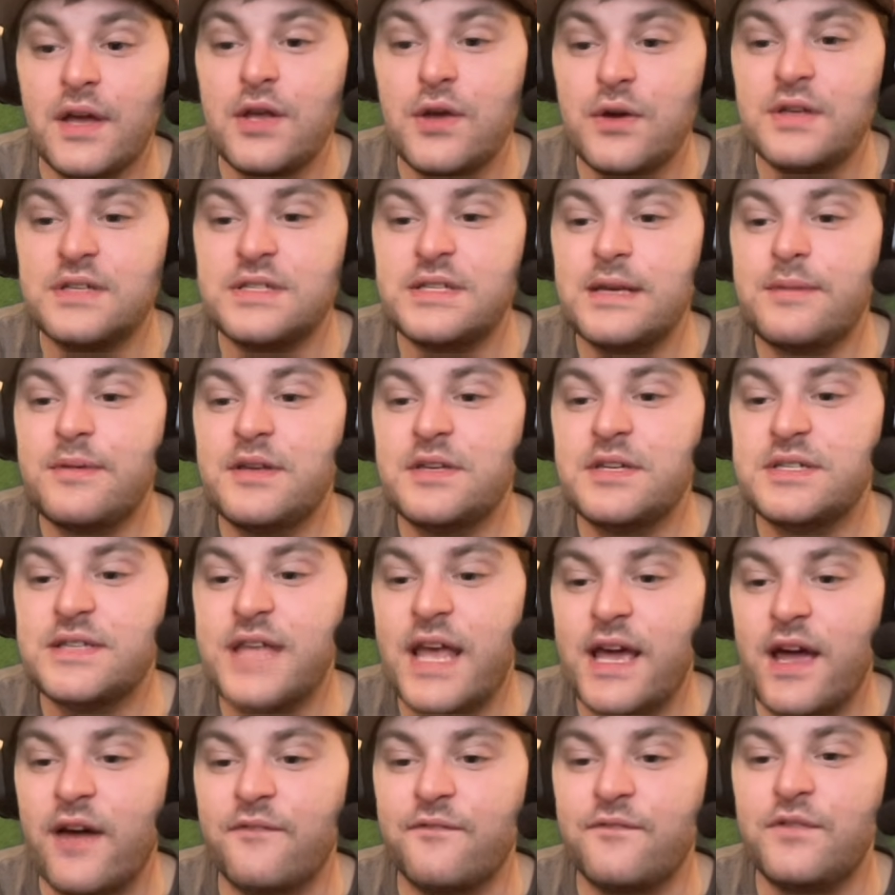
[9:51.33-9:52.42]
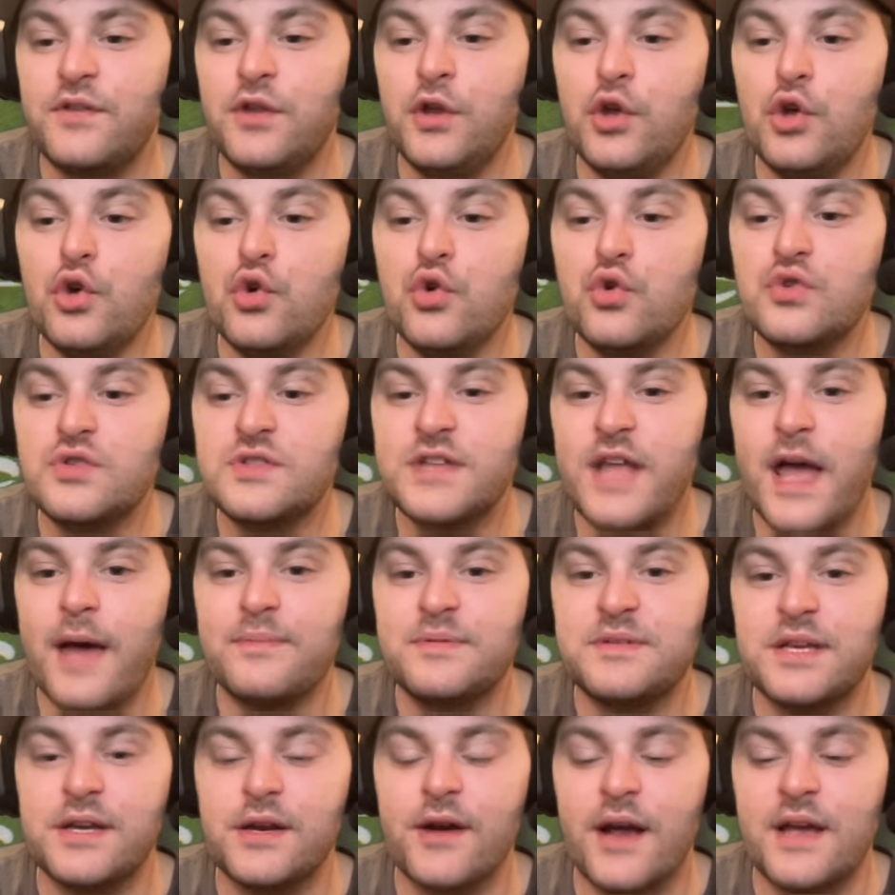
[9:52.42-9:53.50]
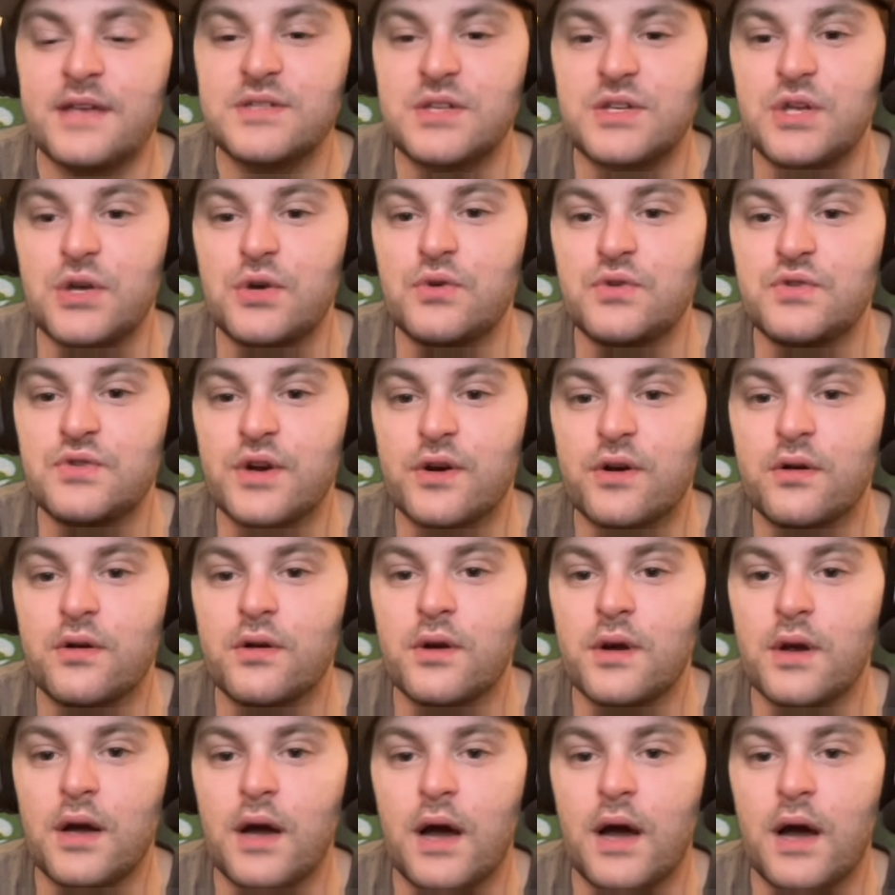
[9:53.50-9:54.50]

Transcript: You can see me just take a few steps here as a user,